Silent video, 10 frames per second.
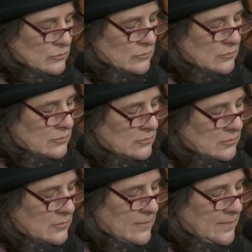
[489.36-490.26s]

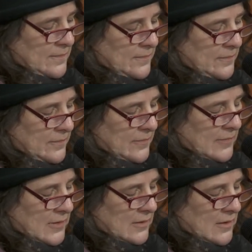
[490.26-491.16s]

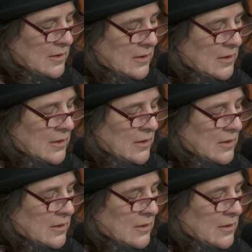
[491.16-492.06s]

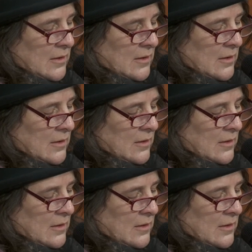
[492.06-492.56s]
Nobody speaks.